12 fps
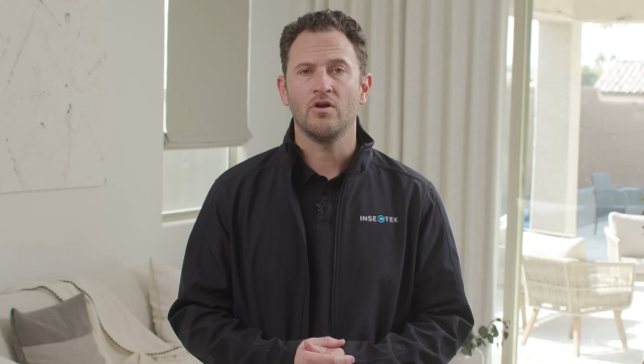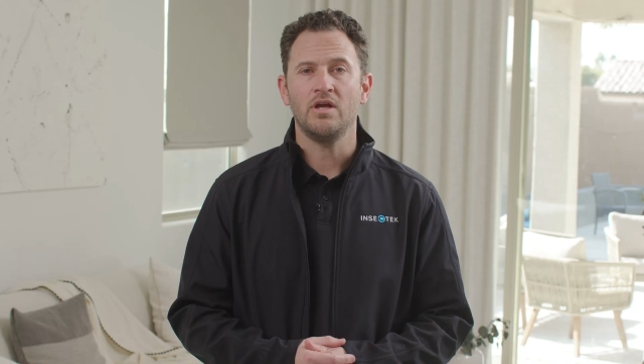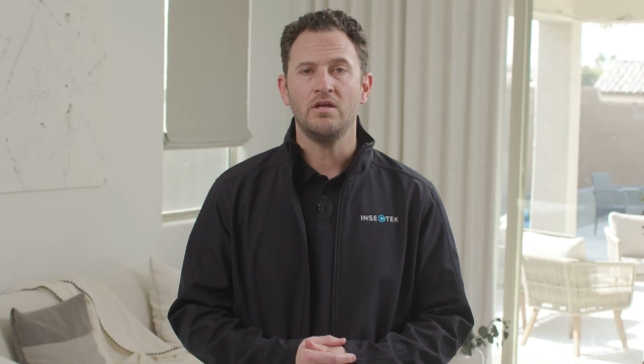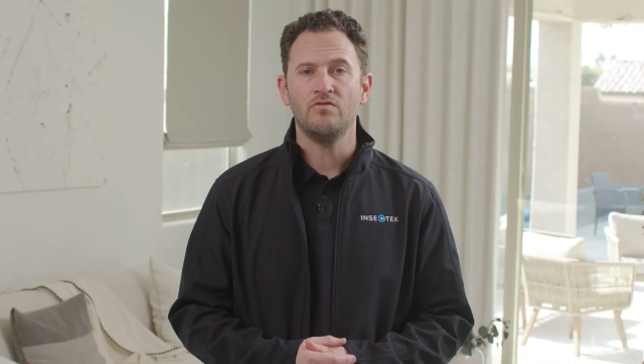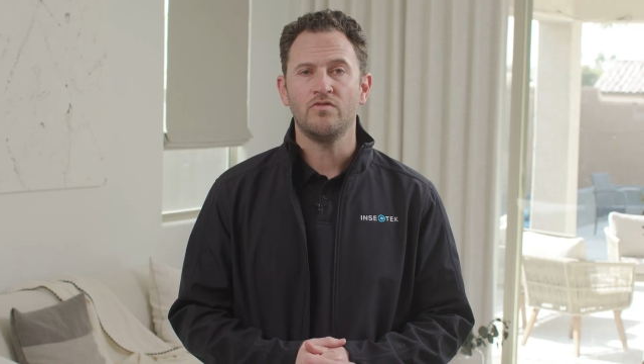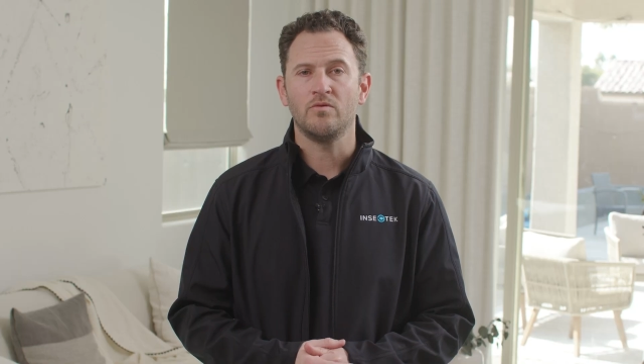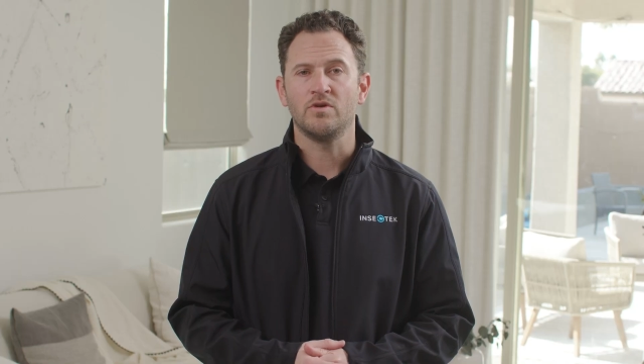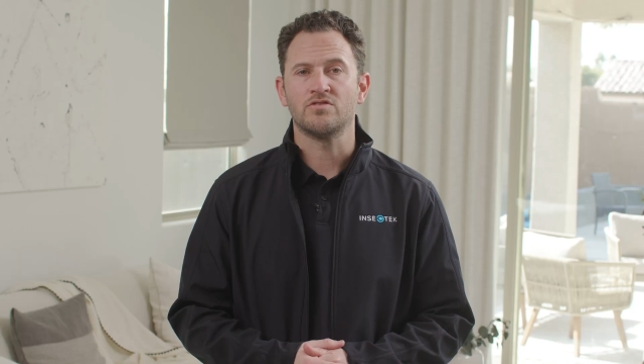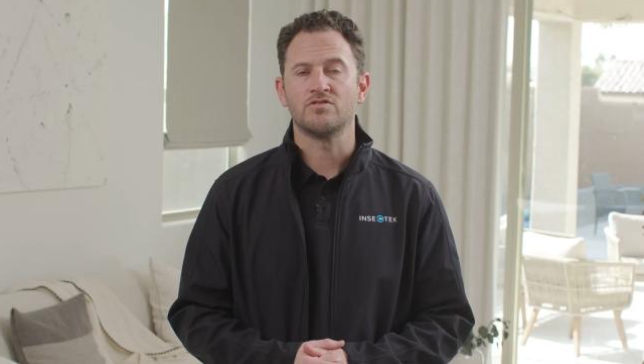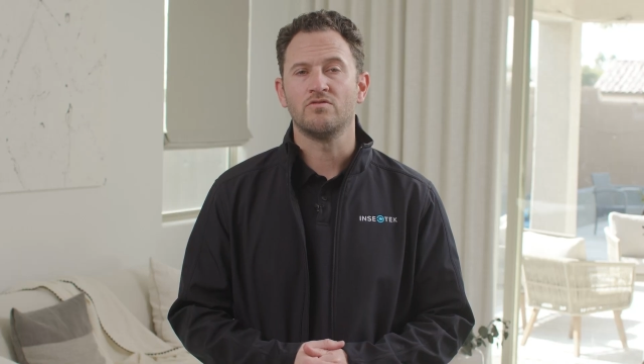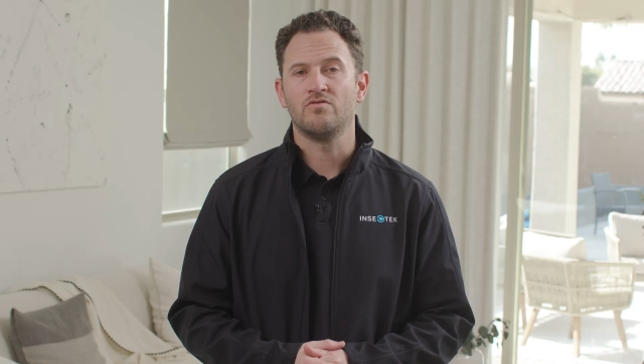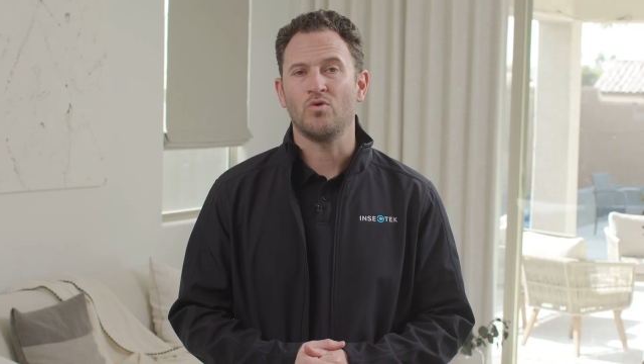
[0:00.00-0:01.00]
They're
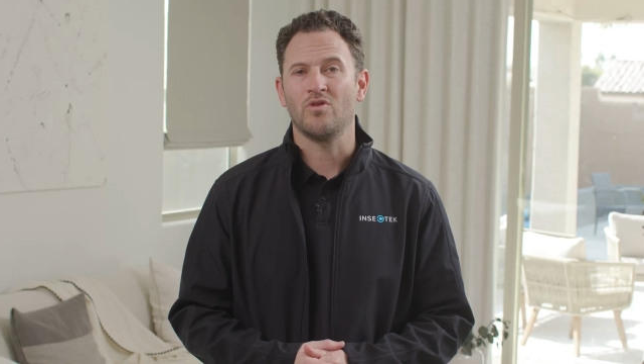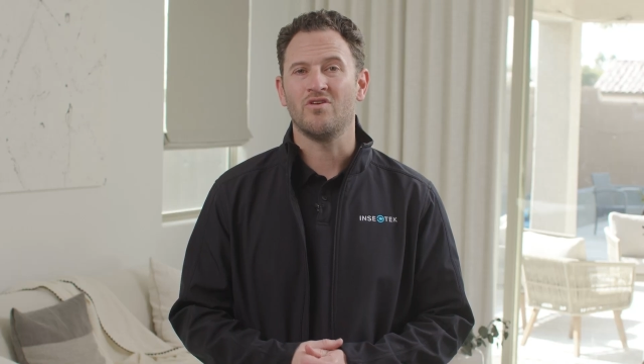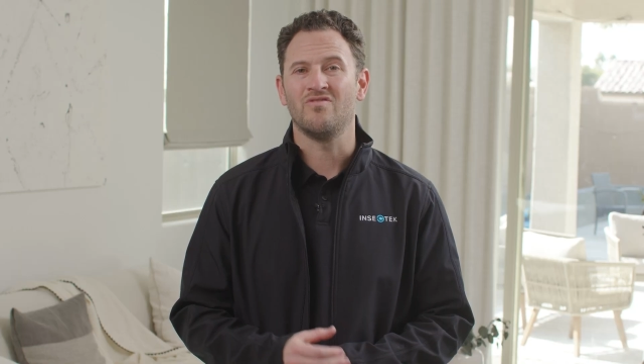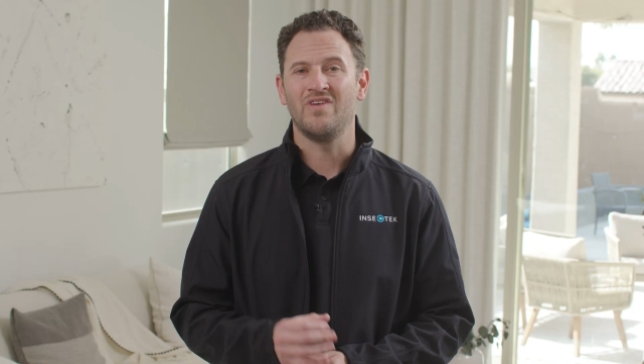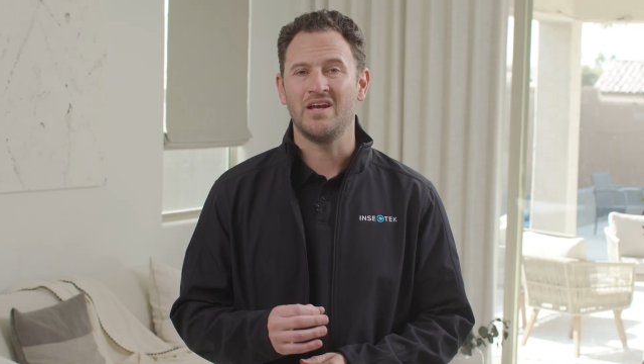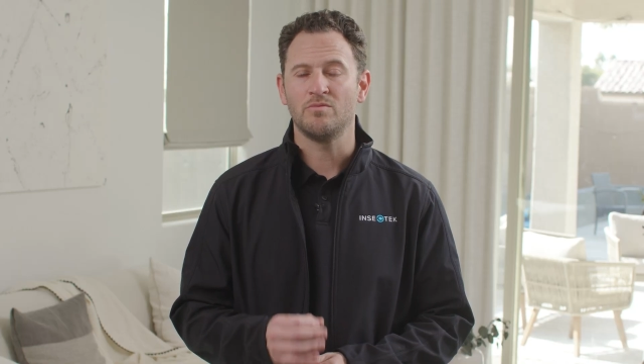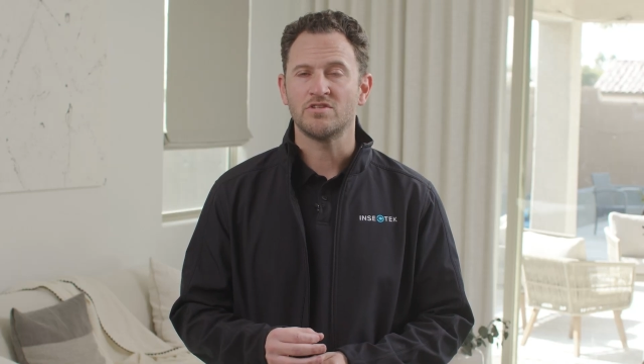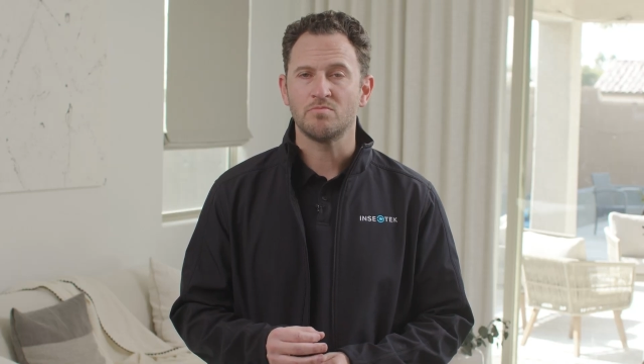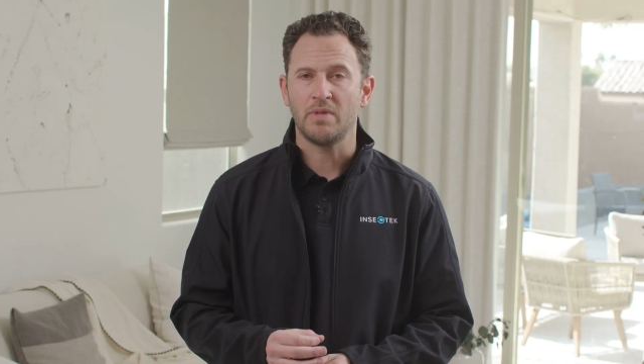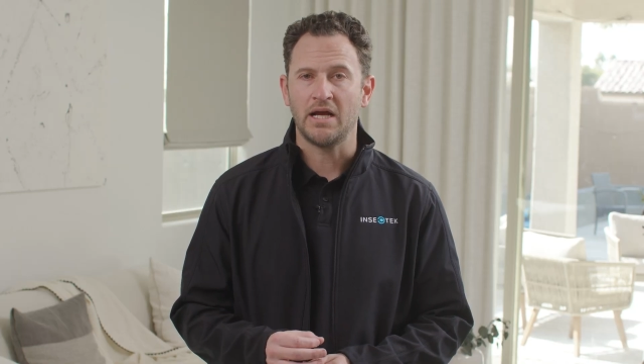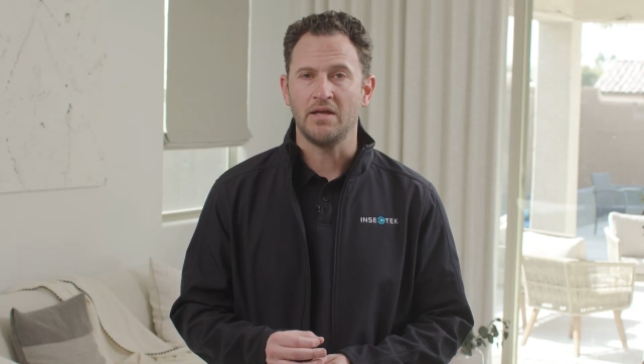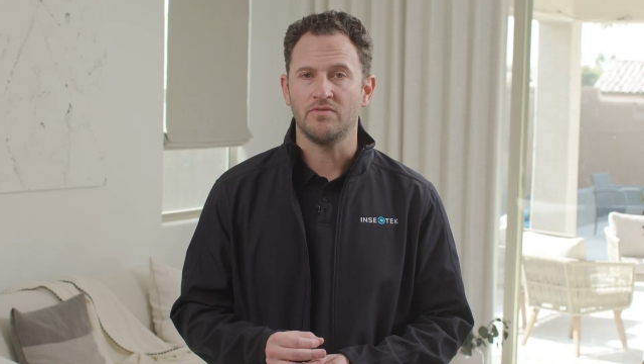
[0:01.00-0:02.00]
infamous for their venomous
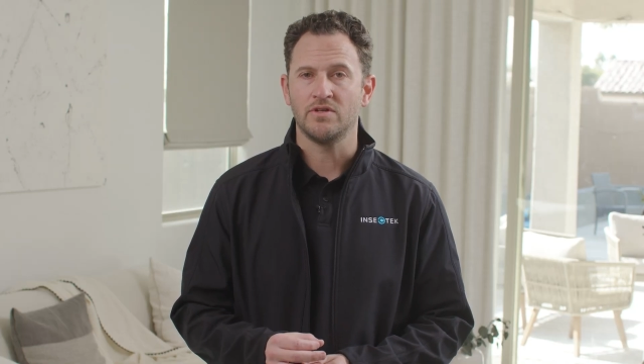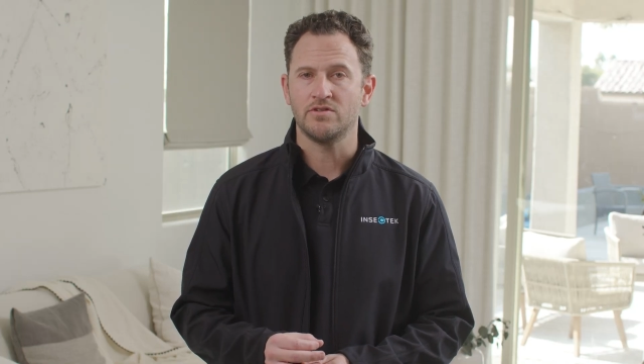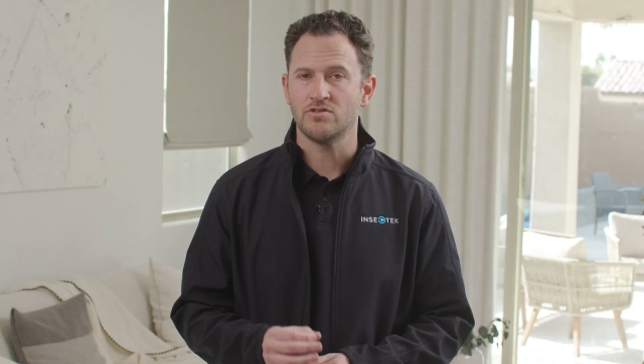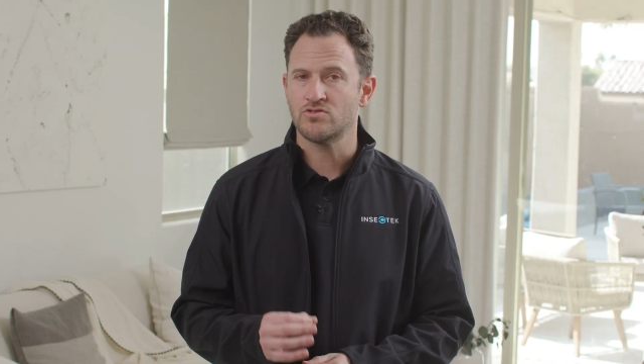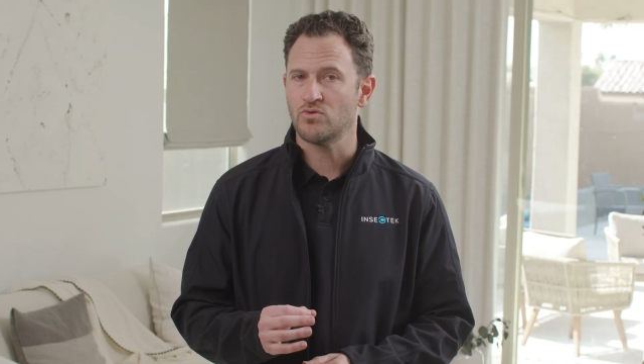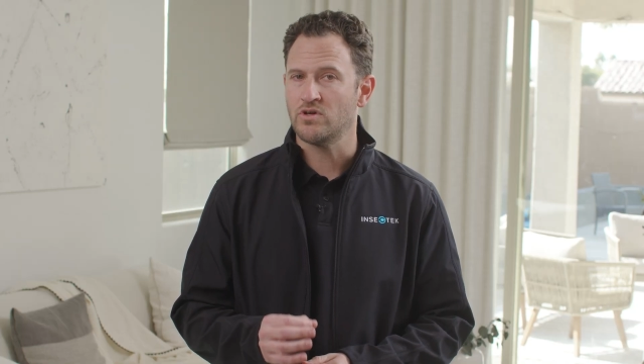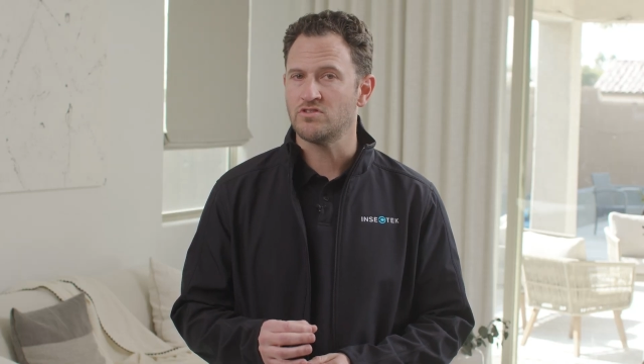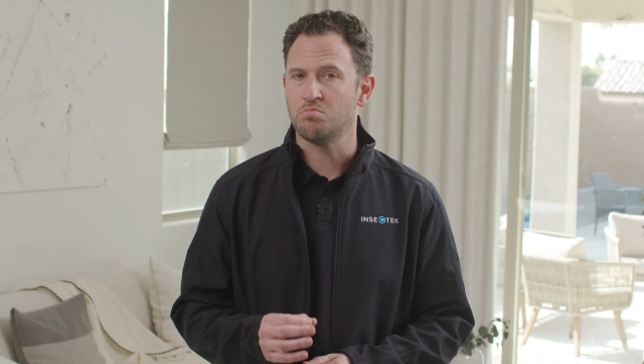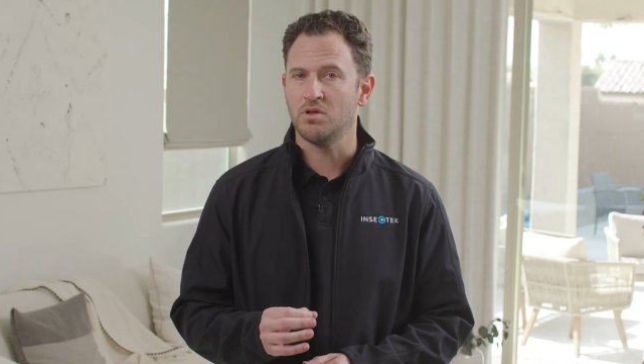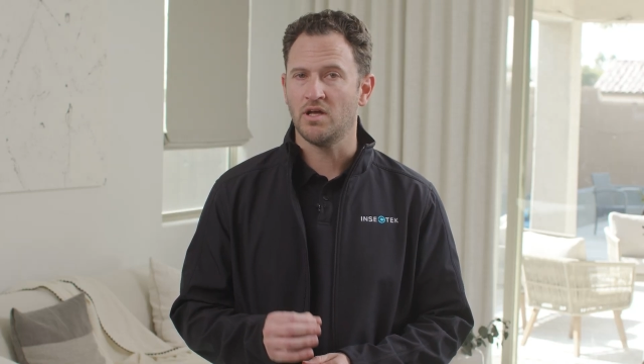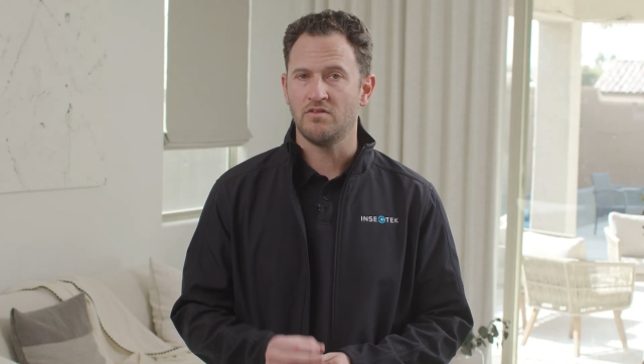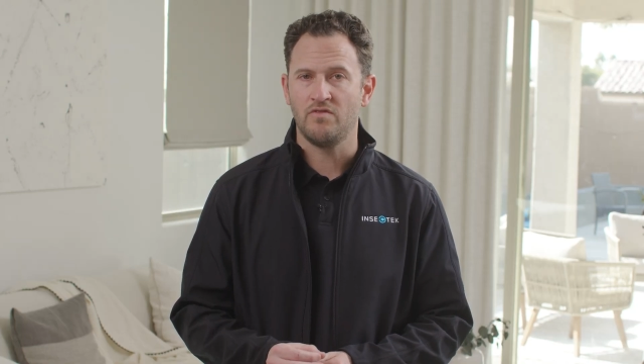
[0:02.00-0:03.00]
bite that destroys
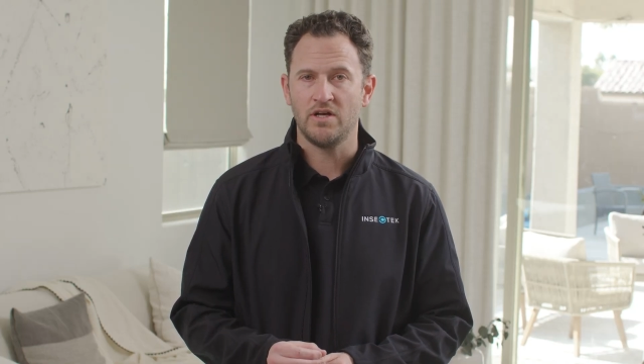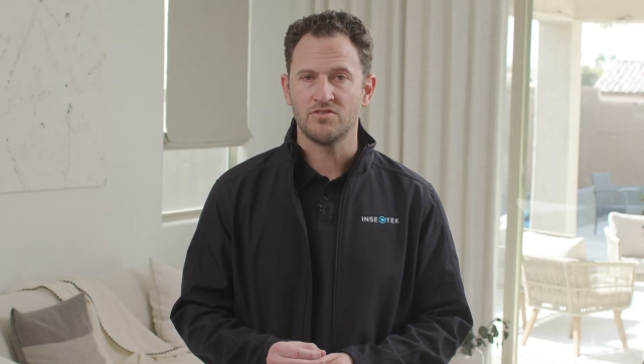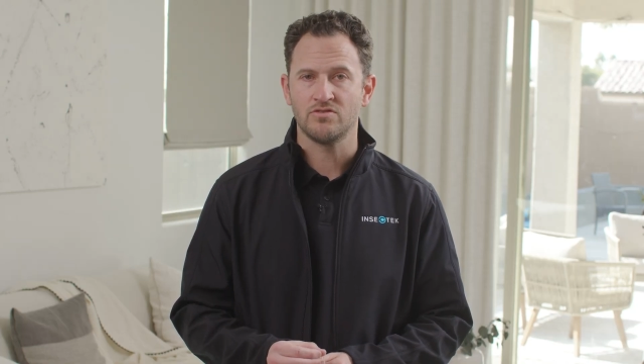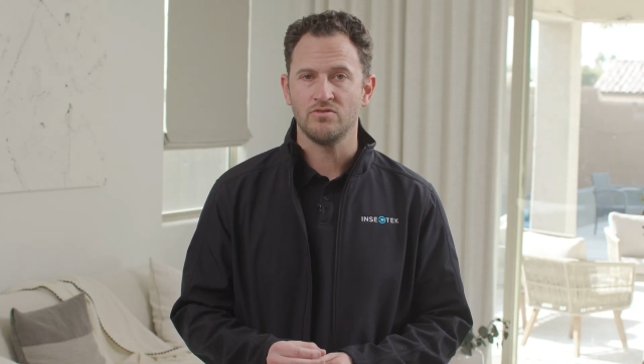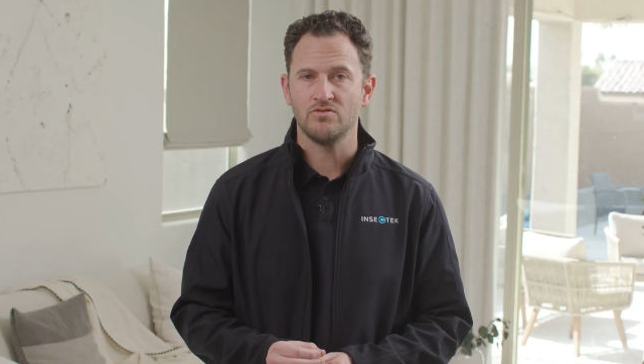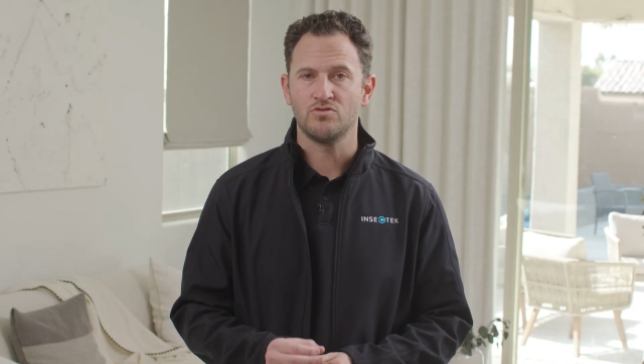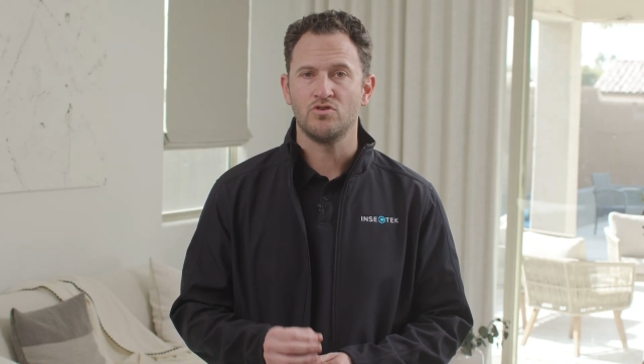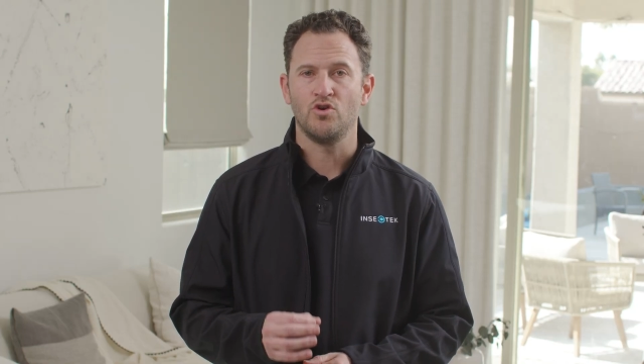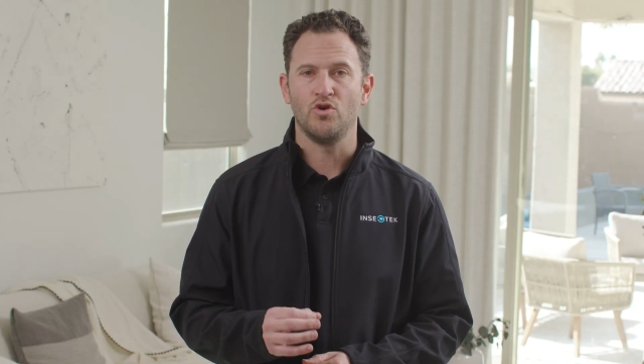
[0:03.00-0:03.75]
blood vessels,